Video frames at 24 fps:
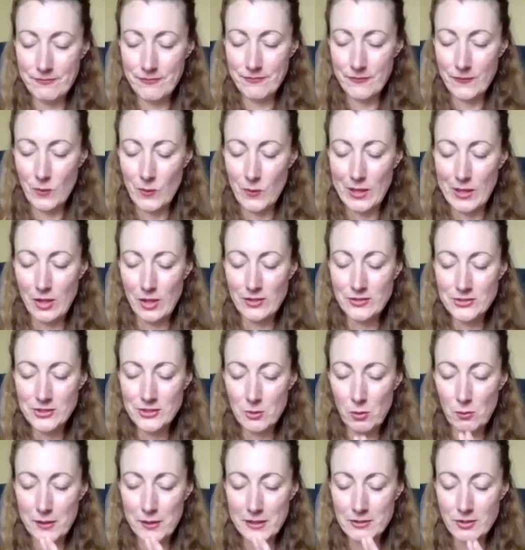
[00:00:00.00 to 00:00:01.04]
Quite often
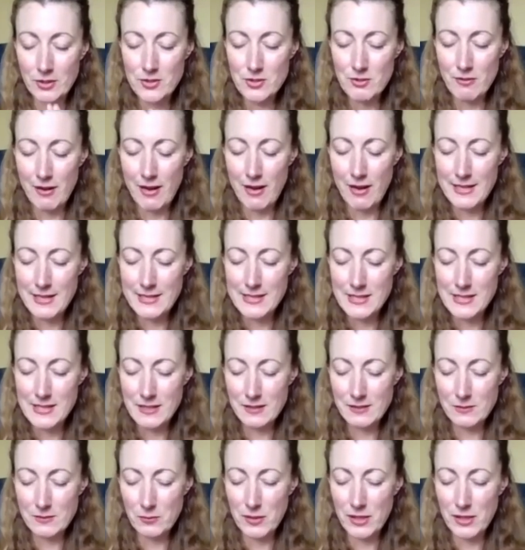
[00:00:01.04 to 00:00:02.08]
when we close our eyes,
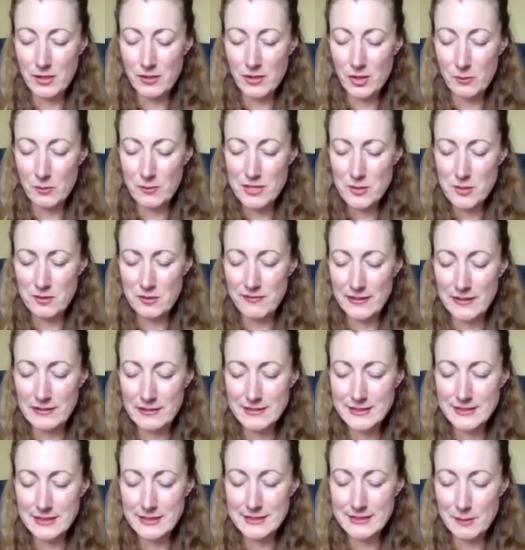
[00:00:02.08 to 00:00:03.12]
and we can come into a felt
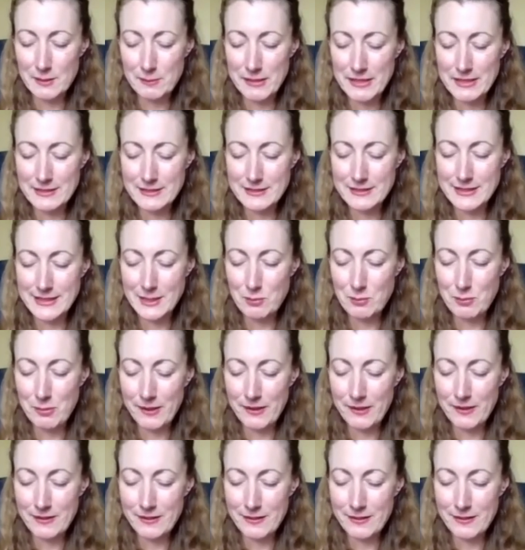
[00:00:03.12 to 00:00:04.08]
sense a bit deeper.